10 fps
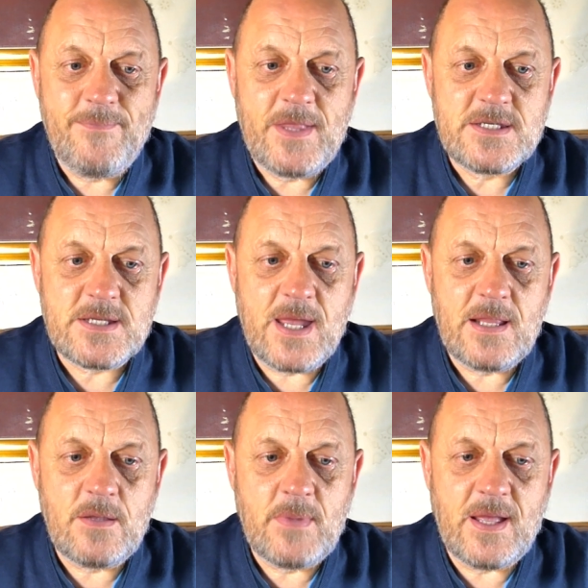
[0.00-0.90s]

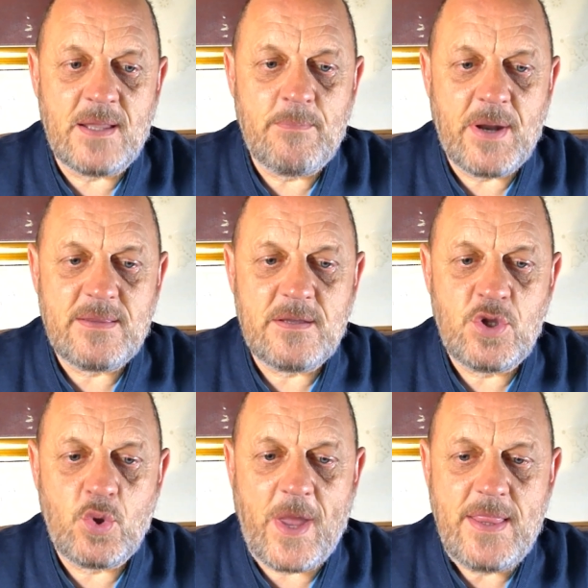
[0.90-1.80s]
asylum in Britain
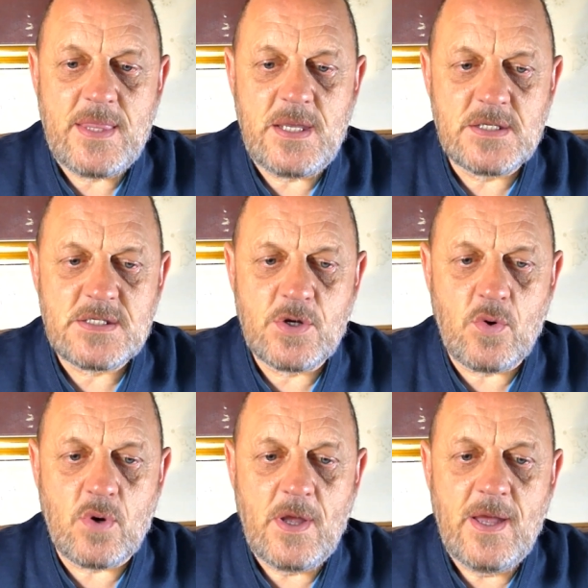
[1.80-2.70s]
20 years
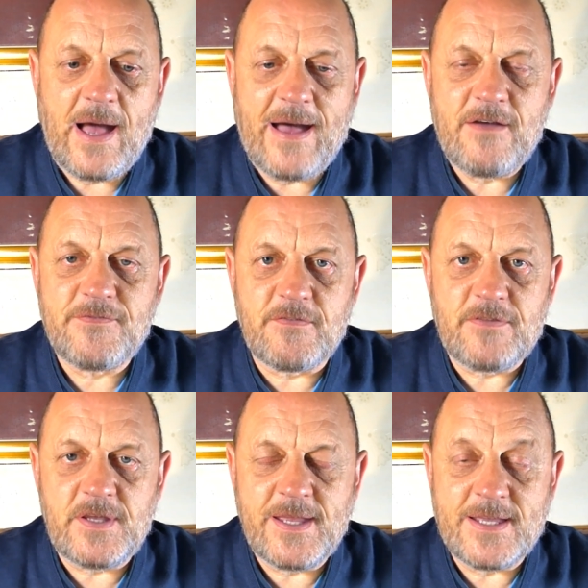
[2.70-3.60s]
ago after
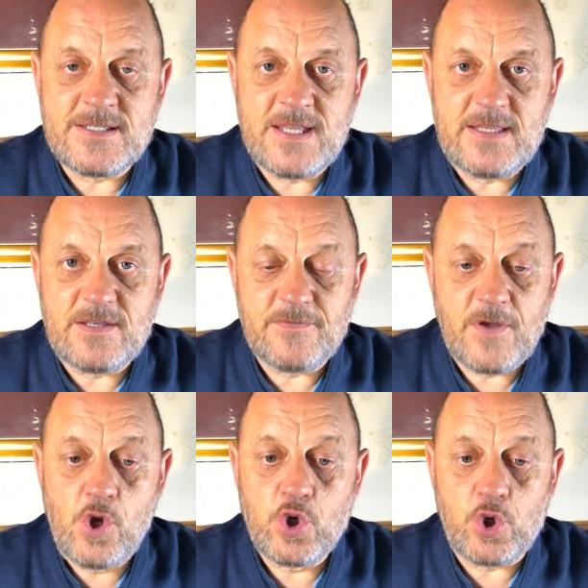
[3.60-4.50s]
fleeing his native
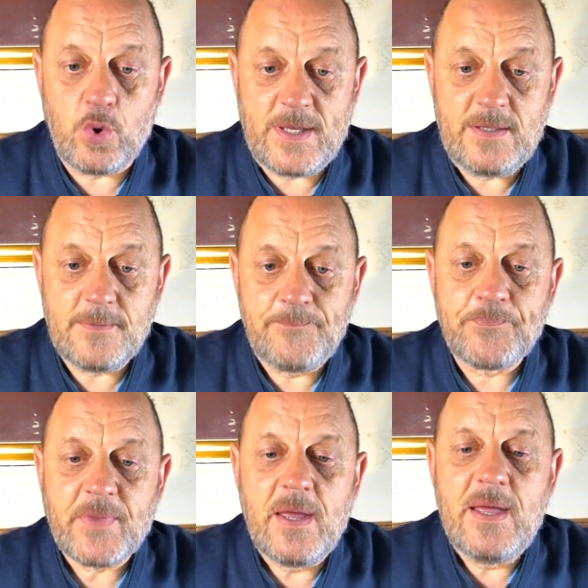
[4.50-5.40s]
Kuwait,
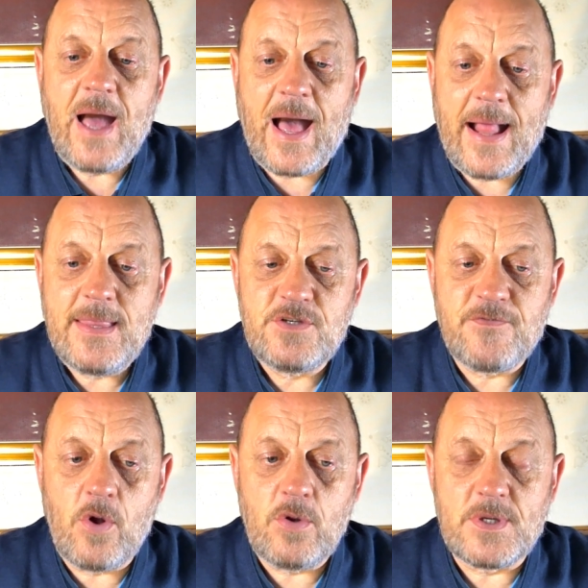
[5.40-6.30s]
and his
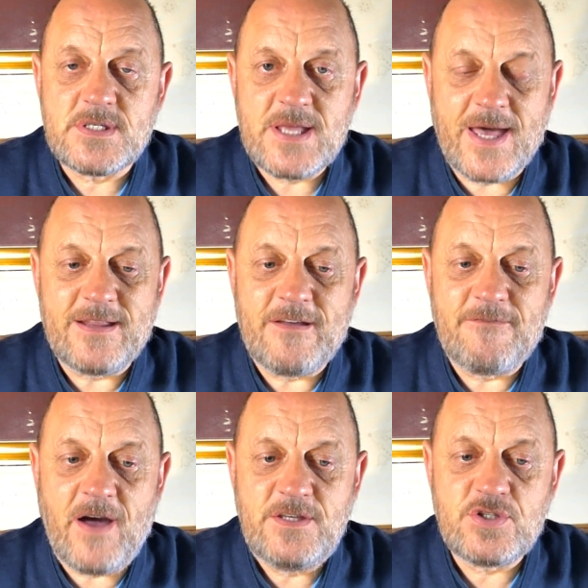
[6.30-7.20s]
followers are in
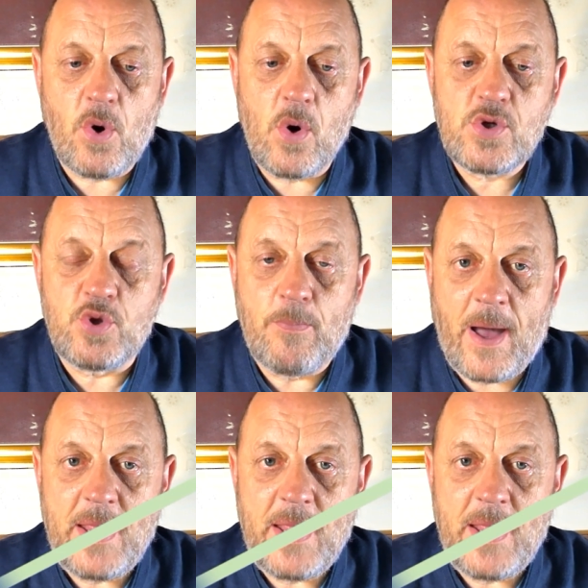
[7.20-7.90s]
advanced talks to buy